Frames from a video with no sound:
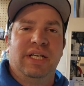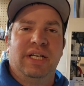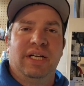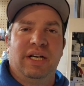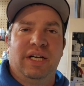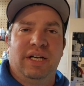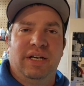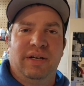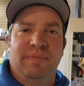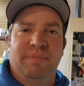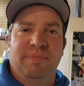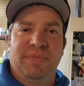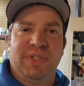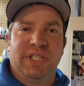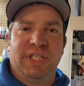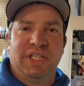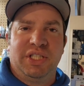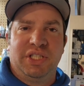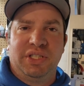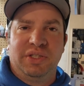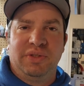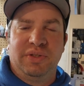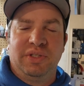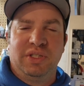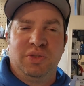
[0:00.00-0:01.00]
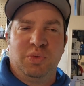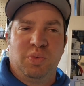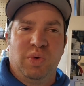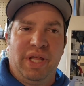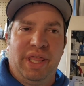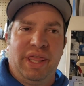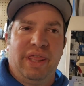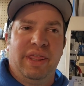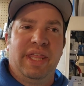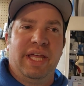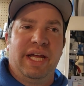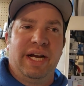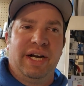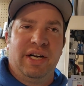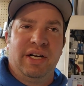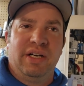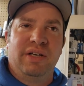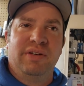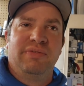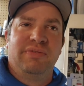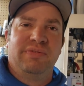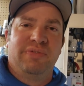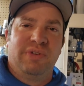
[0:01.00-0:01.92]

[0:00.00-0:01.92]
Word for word: Um, the issue is with their